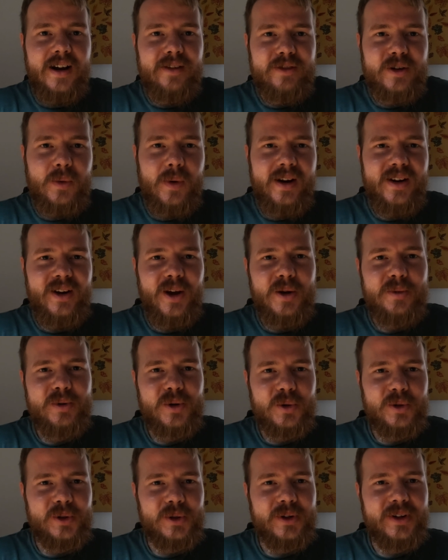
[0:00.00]
Hi everyone, hope
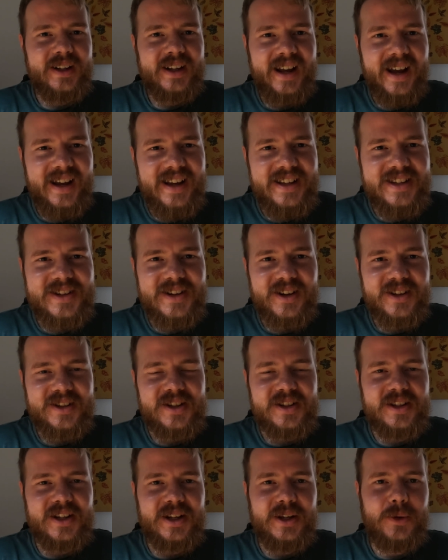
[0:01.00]
you're all doing okay. It's nice
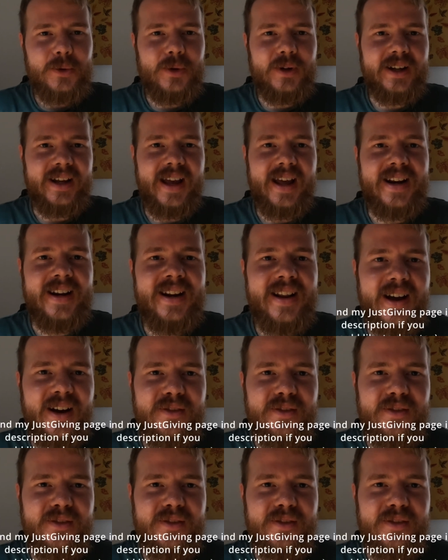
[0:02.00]
to see you all again.